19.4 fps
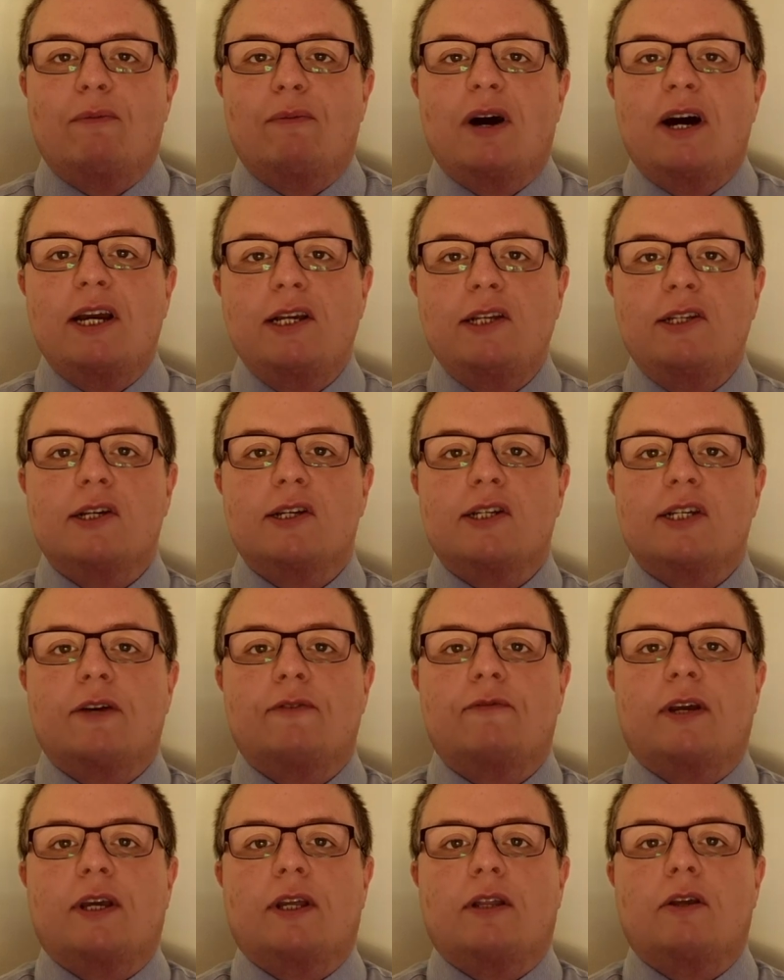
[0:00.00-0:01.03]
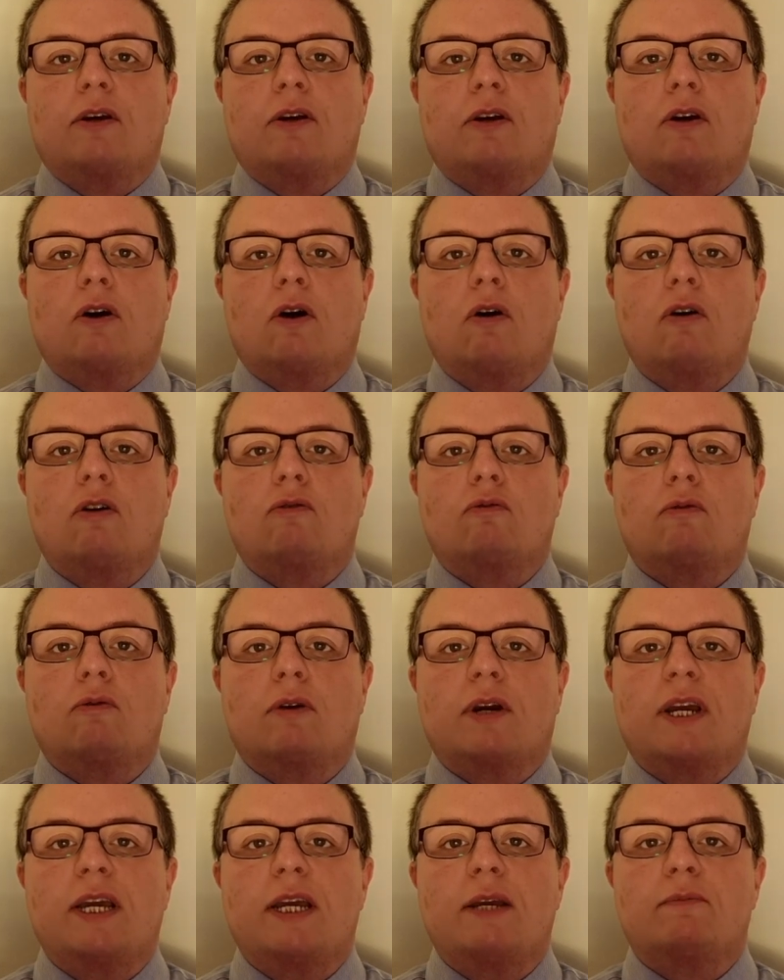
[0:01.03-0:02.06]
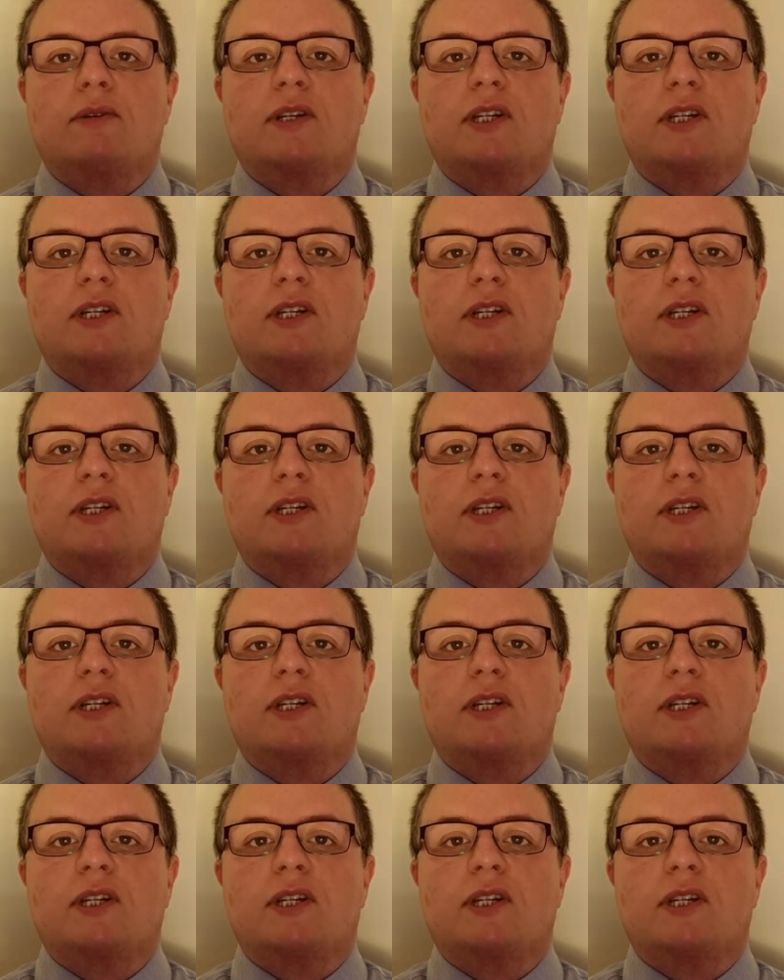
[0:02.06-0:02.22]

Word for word: reminds us, I think, that God will keep